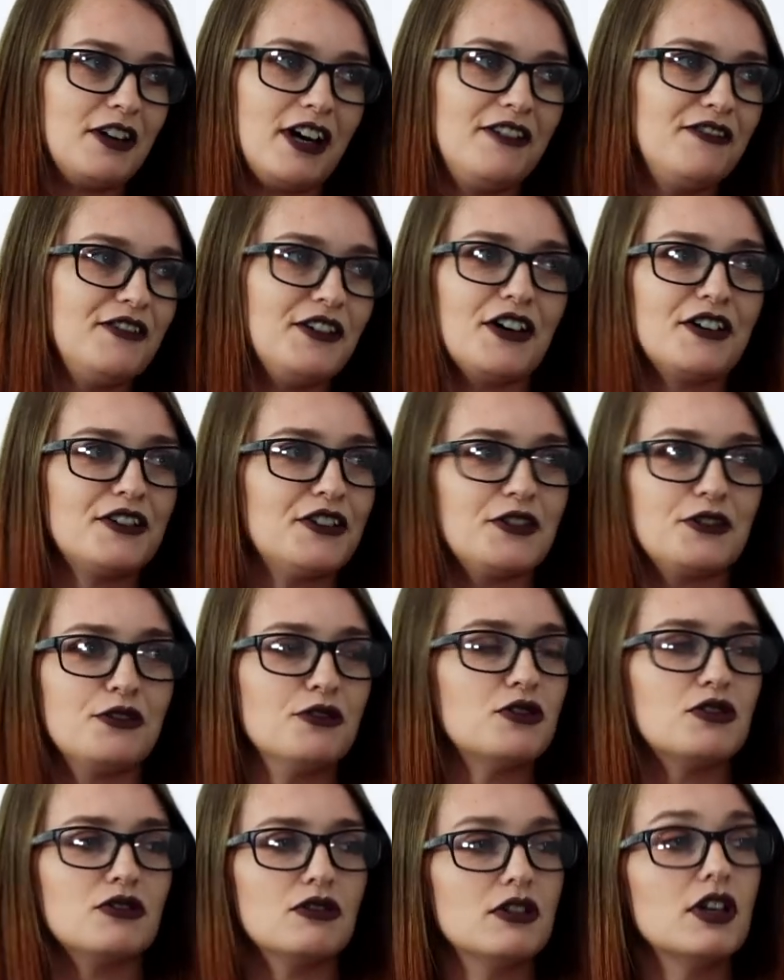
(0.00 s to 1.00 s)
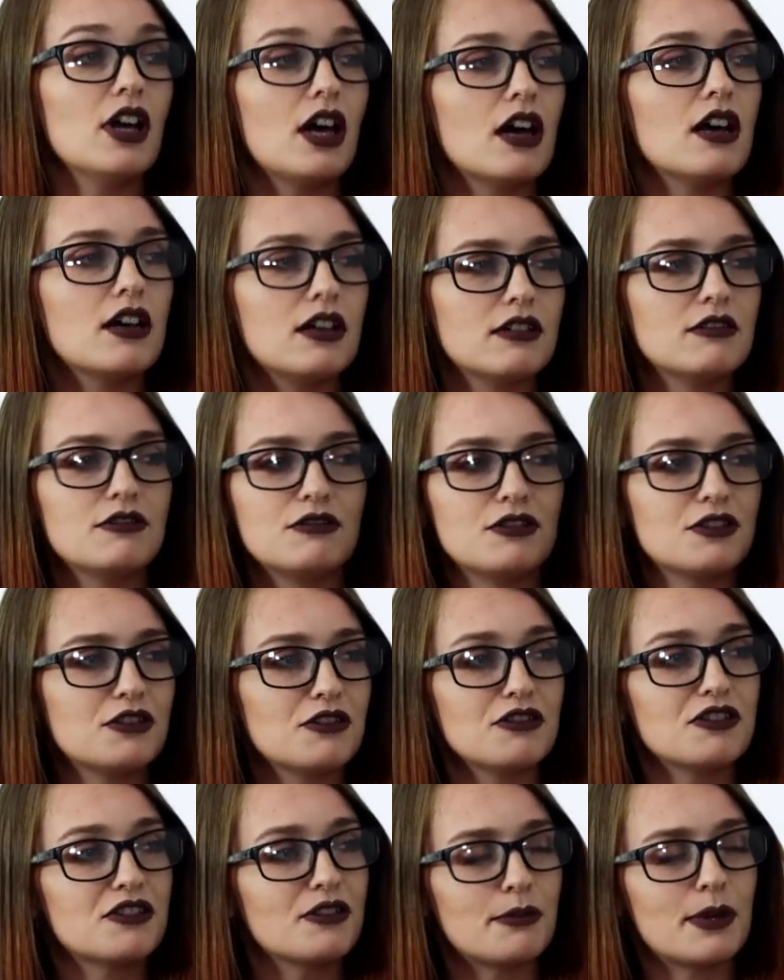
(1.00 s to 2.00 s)
graveyards right, and all sorts. Yeah, all
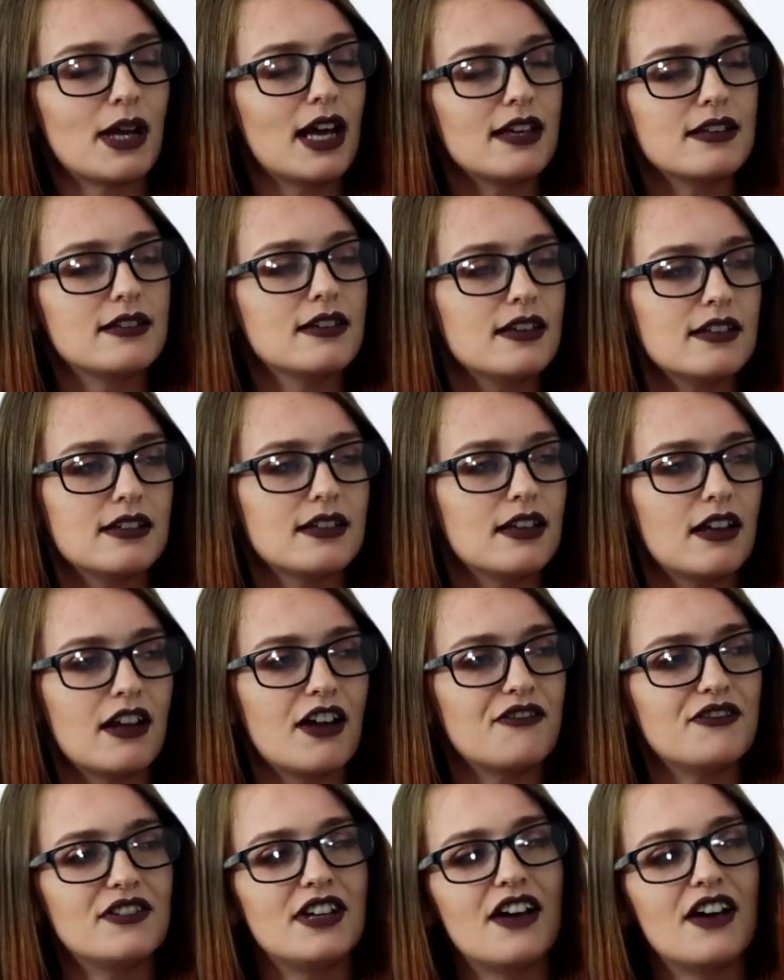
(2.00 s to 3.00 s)
sorts of and places, and I've